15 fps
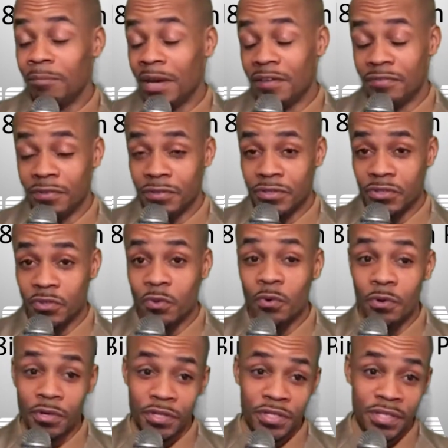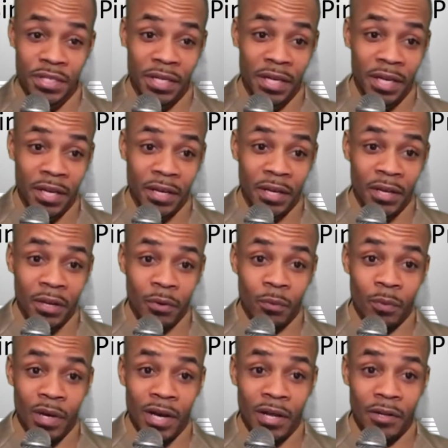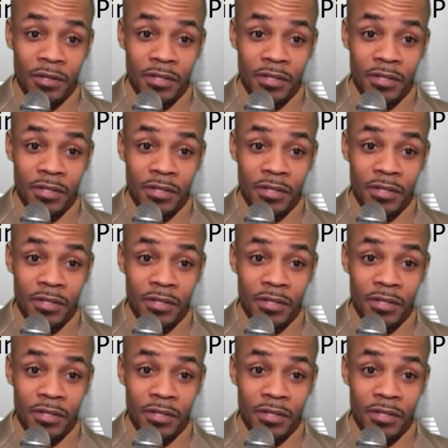at their stores while